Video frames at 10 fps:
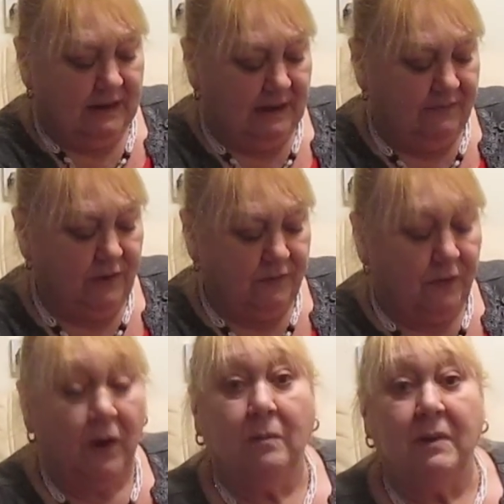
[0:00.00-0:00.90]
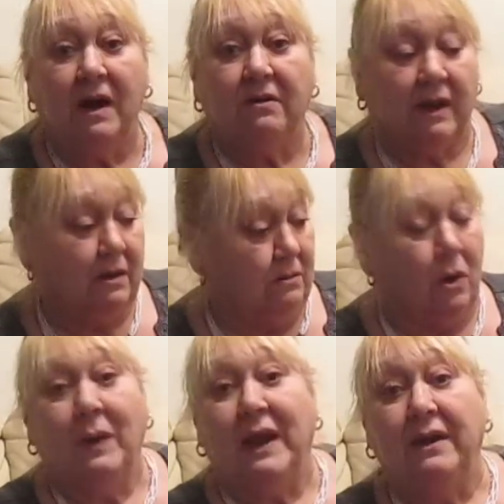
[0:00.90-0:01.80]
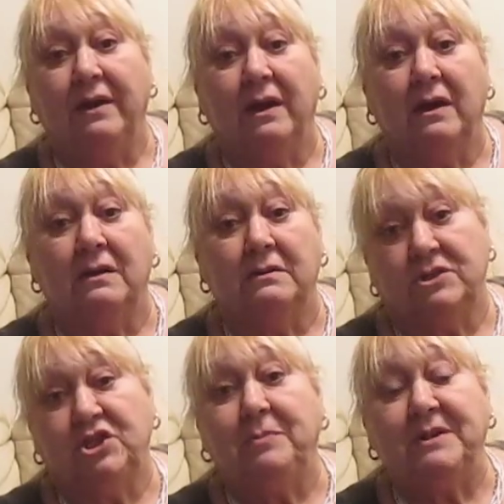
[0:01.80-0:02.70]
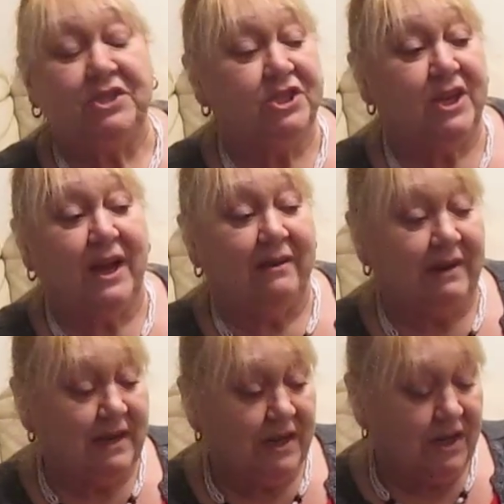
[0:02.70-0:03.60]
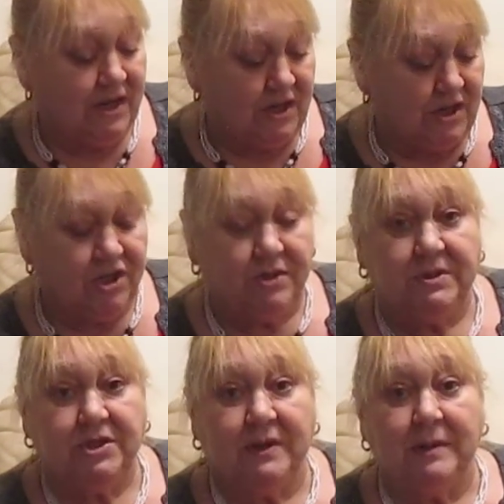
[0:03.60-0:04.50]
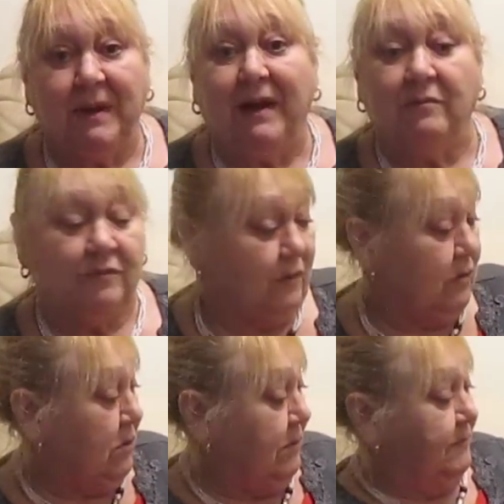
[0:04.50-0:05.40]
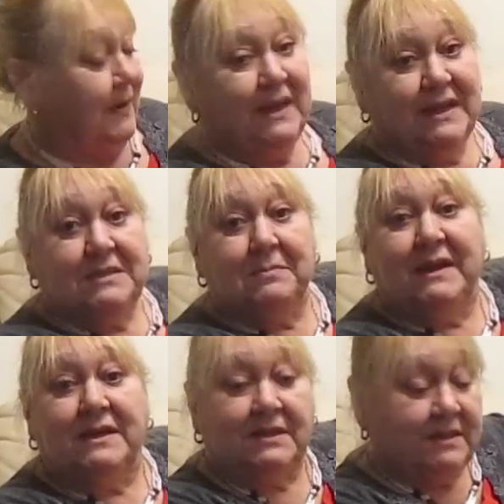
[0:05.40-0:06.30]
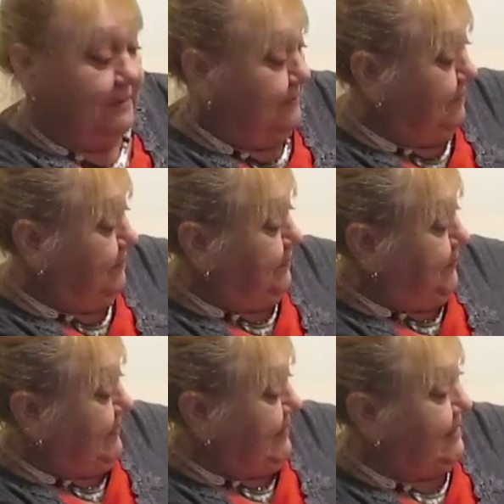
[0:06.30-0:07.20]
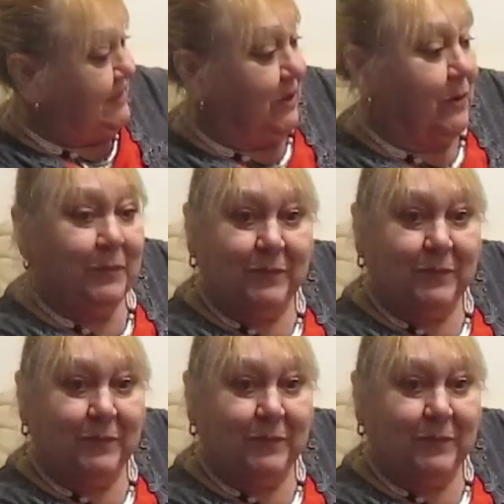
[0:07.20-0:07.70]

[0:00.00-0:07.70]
If you follow Margaret Olander, Sheepishly Sharing, she was doing a pattern for fingerless mittens. So